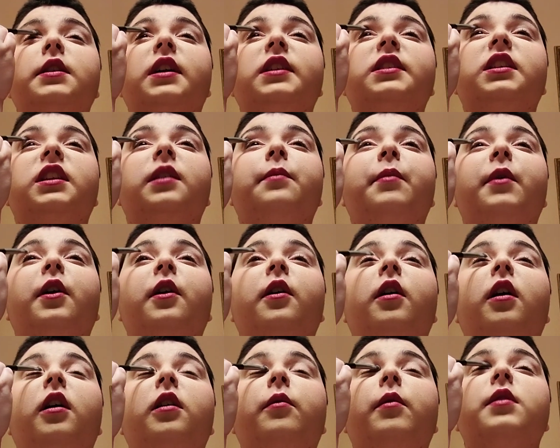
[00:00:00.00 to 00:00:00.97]
attention in the mirror,
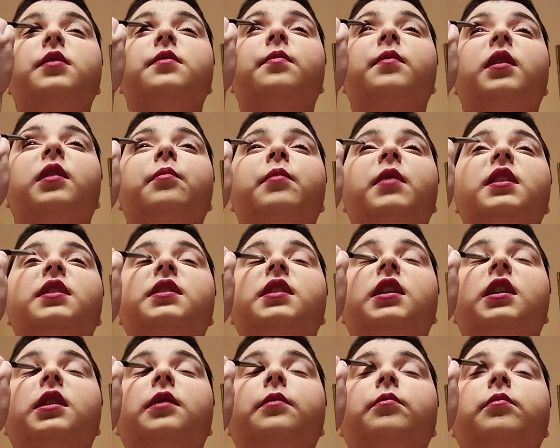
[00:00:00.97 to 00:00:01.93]
otherwise we're going to mess
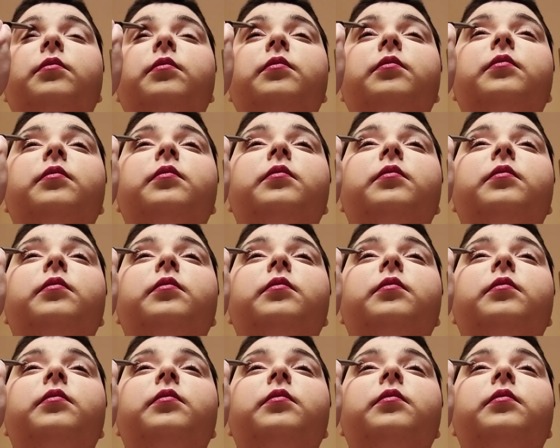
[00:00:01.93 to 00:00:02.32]
up.